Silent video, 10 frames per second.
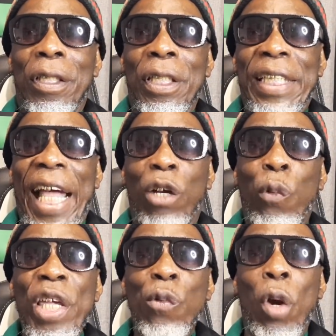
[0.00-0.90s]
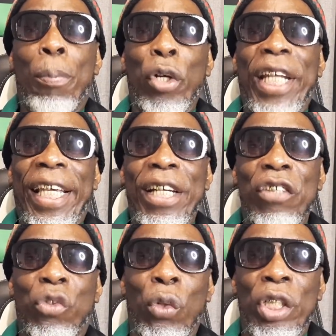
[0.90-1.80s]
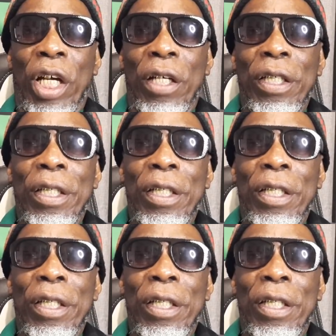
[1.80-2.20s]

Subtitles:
It's like we were protecting the soldier,